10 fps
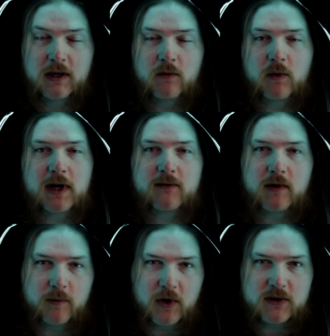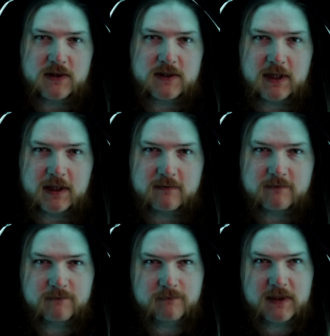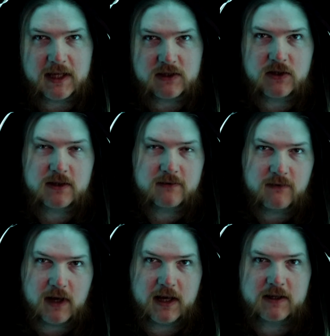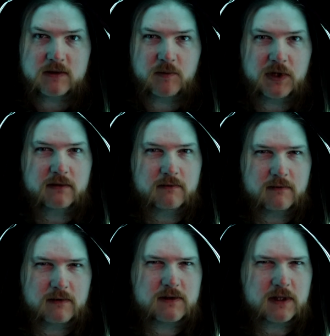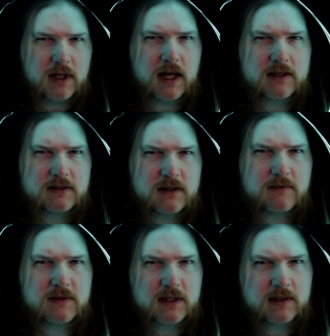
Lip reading: whatever emergency. That's good advice, but there's a lot of stuff